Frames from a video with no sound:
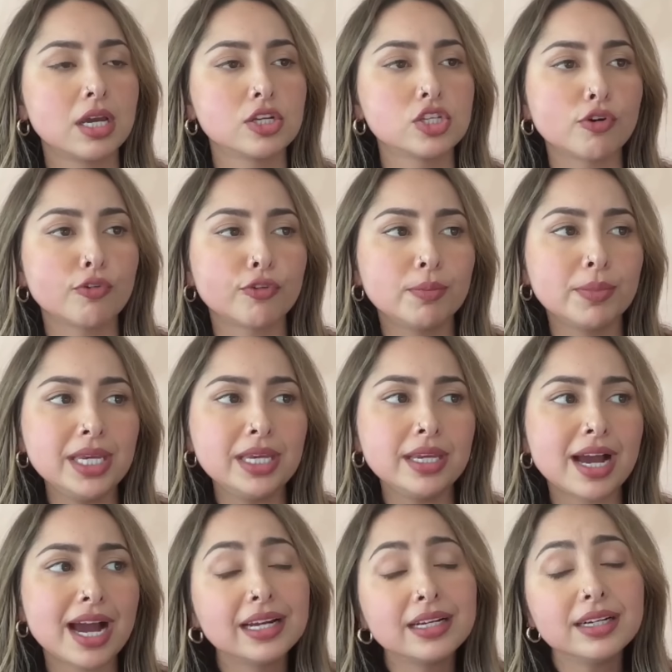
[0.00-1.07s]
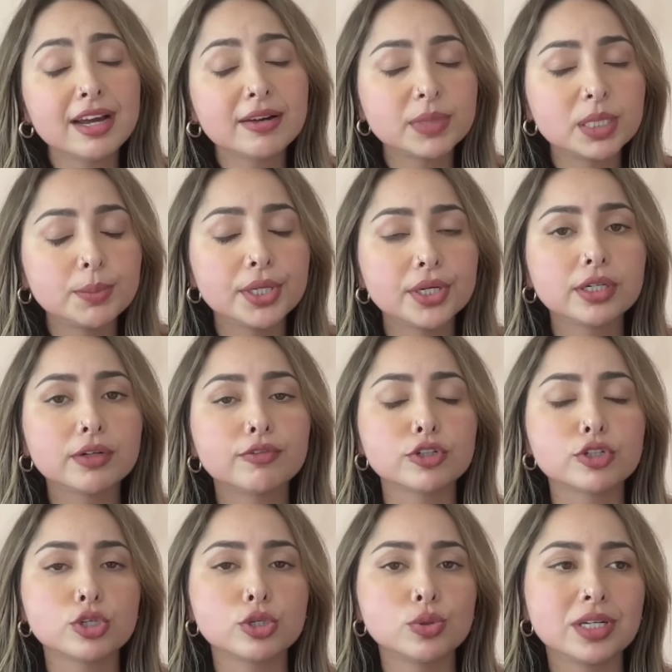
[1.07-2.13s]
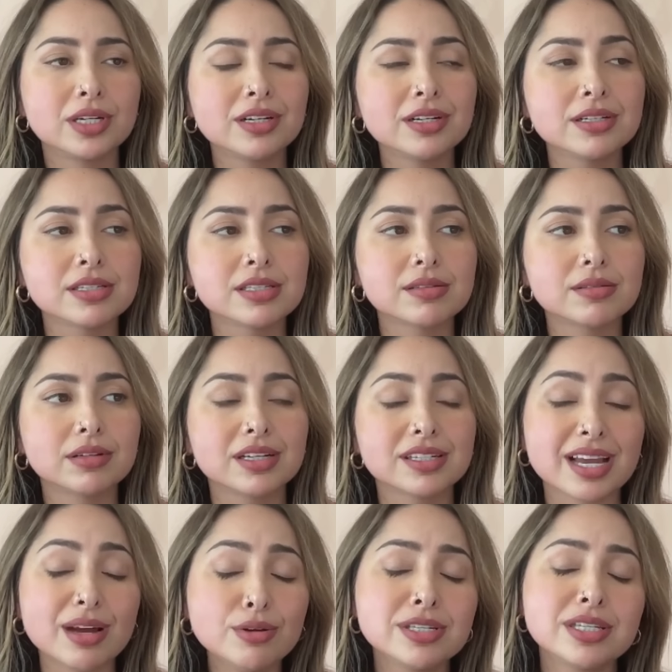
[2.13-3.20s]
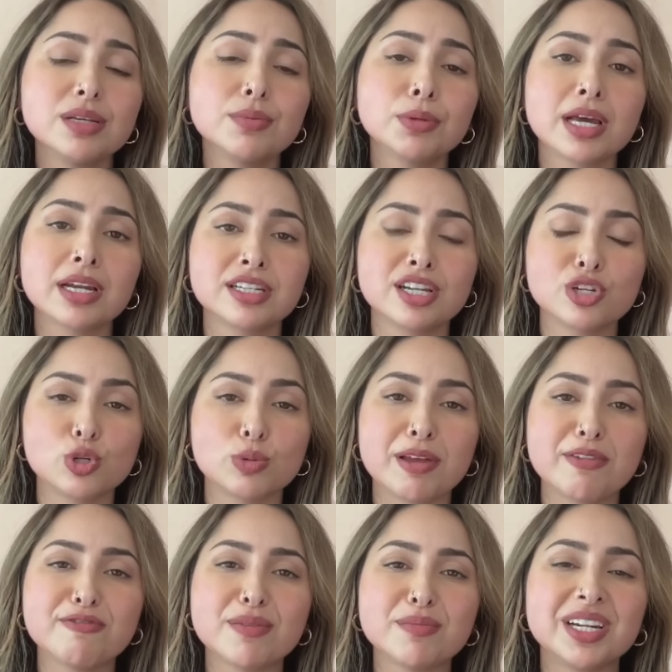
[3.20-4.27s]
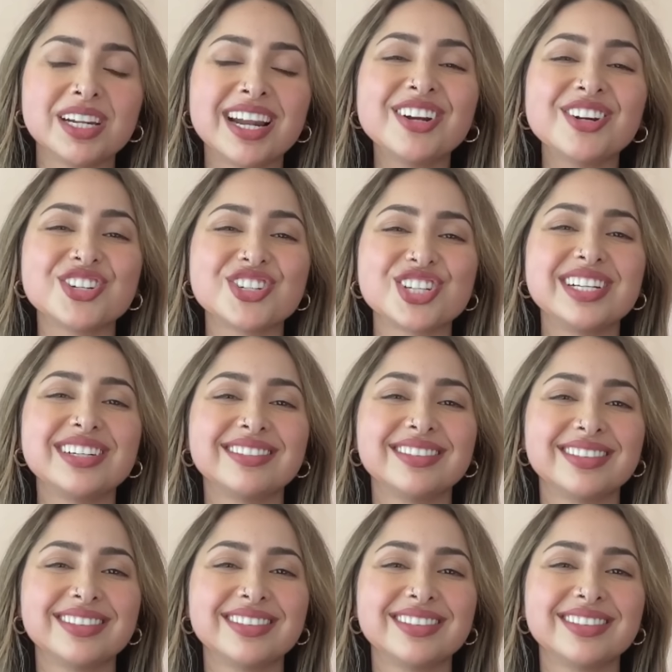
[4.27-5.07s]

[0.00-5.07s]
So for me, I didn't have my period for two years because I was deeply out of touch with my feminine energy.